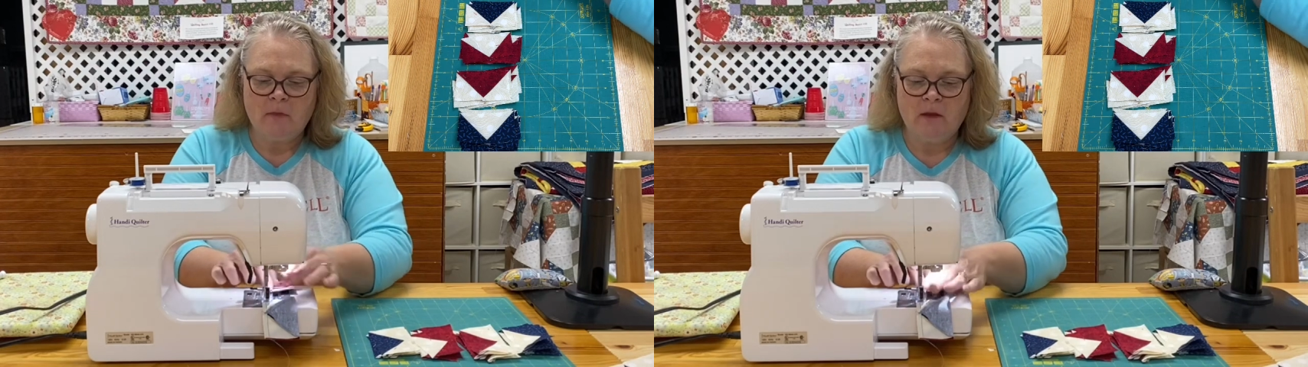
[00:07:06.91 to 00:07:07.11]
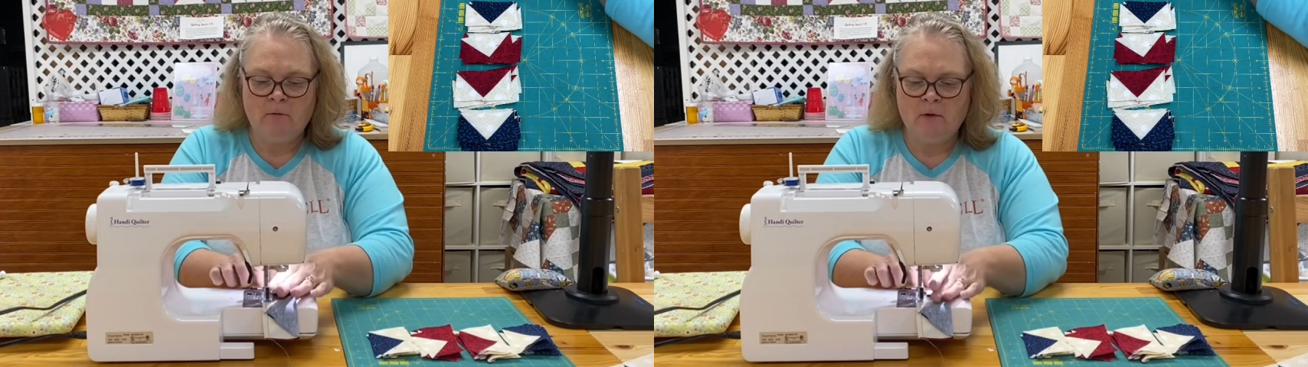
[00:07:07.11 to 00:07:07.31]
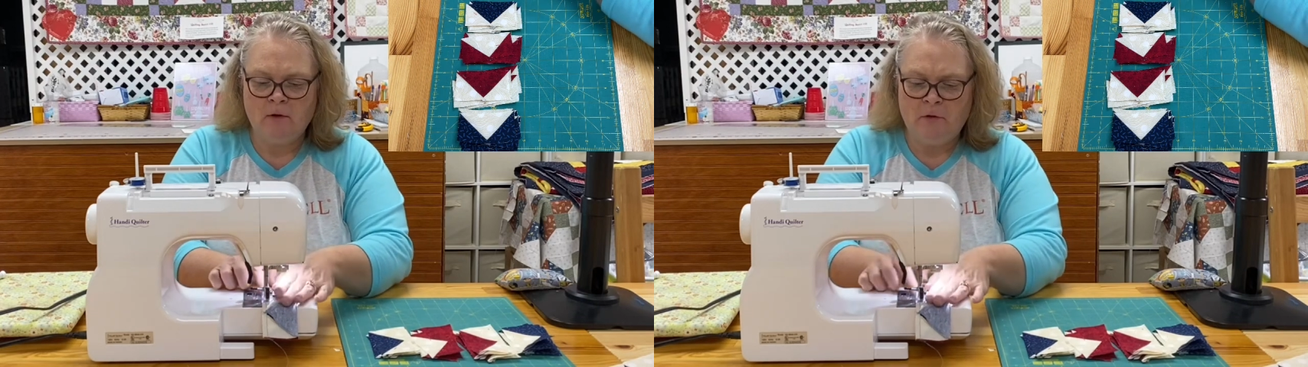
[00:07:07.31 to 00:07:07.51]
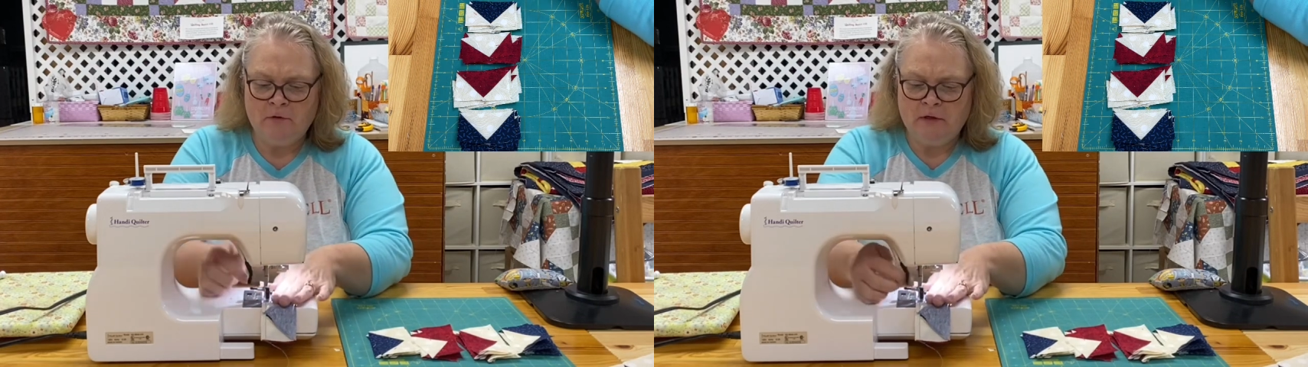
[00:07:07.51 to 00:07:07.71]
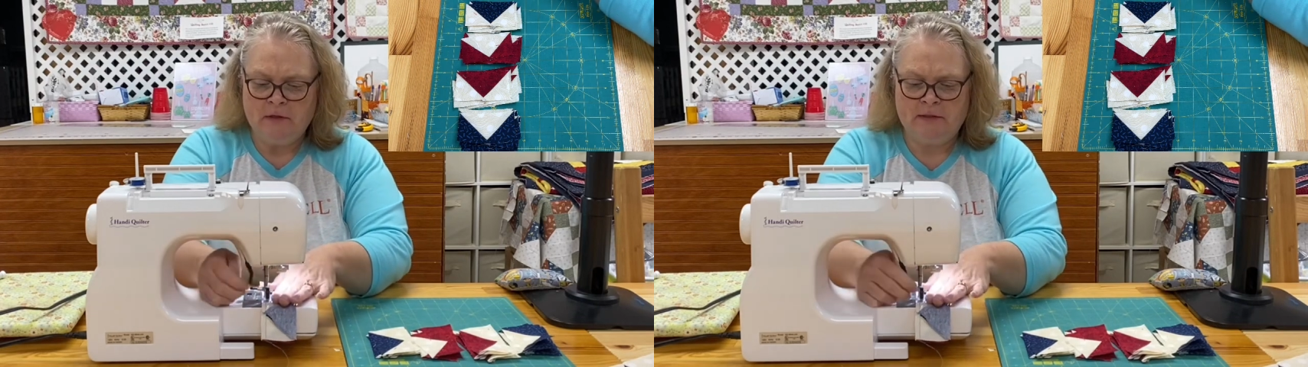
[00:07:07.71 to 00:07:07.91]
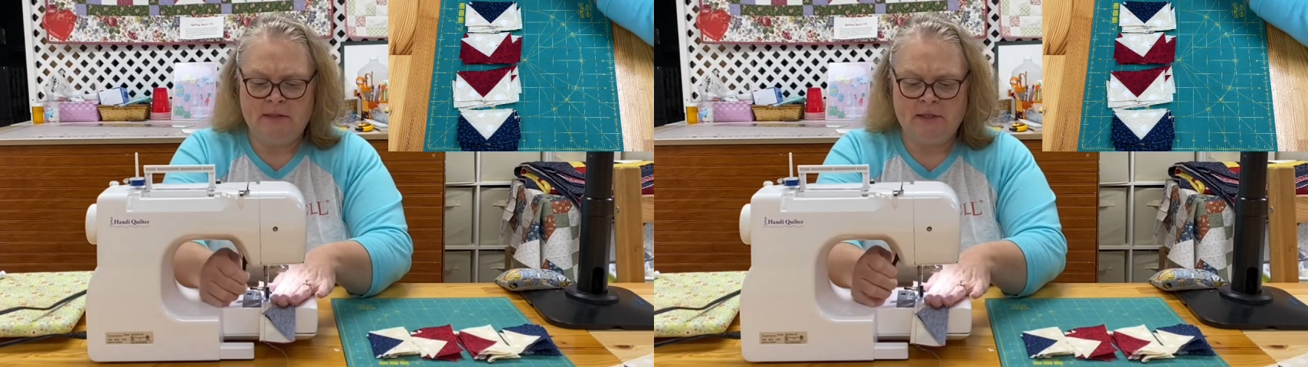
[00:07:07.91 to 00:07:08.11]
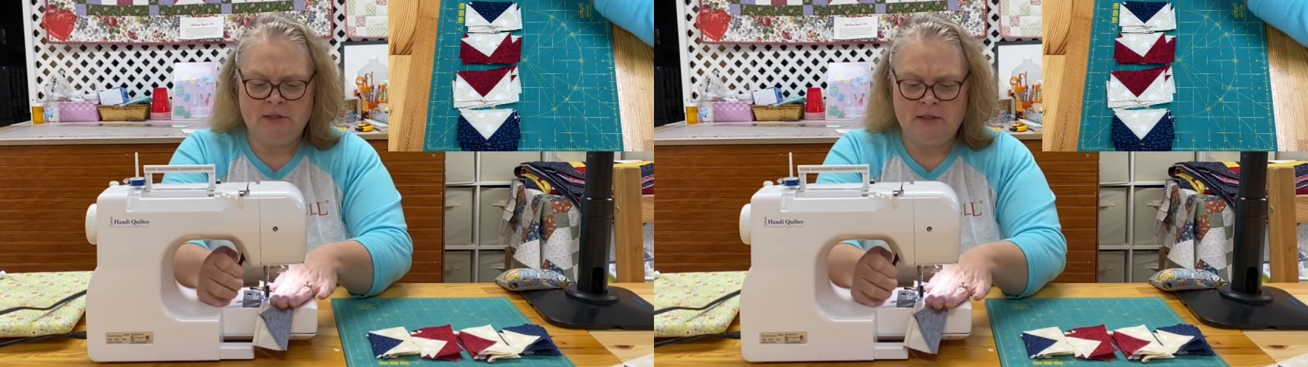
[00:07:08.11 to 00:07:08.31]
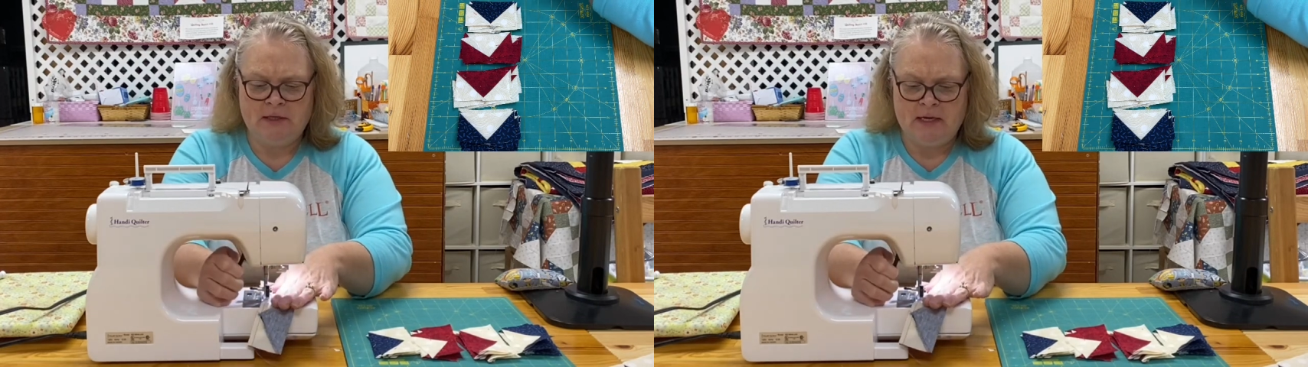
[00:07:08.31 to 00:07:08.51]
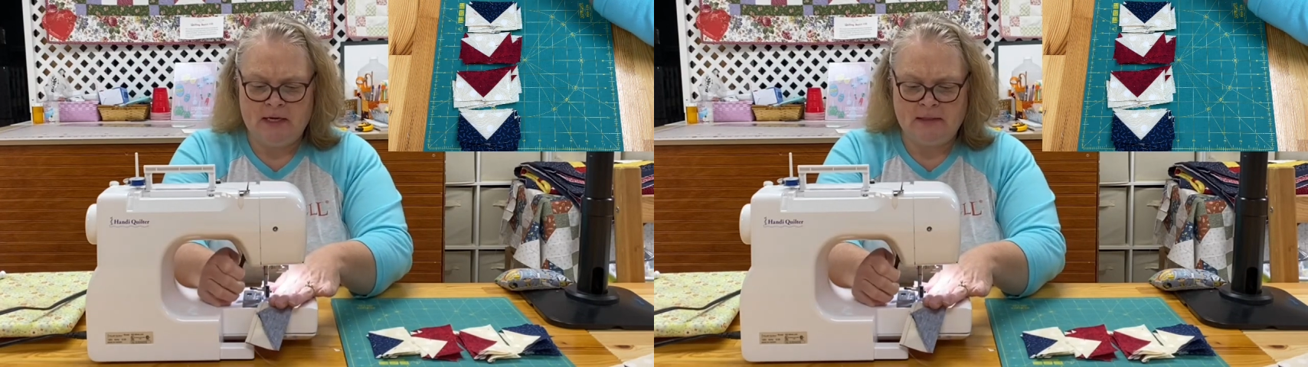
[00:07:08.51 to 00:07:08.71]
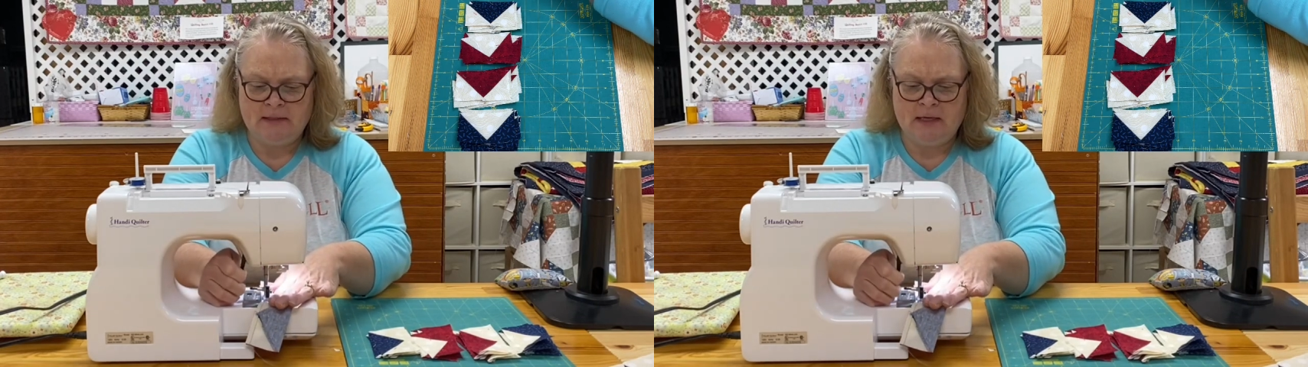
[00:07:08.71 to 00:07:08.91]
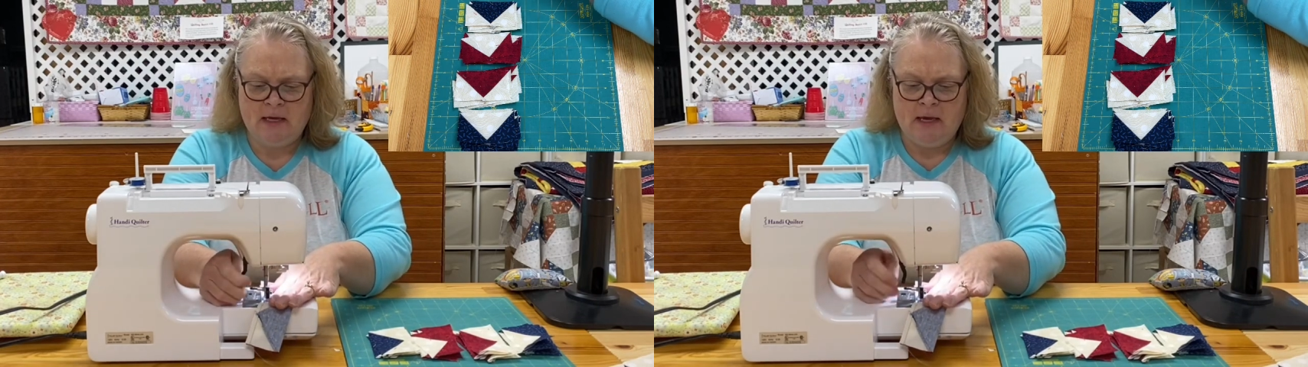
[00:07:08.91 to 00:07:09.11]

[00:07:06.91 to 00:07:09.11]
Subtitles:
And we'll stitch this.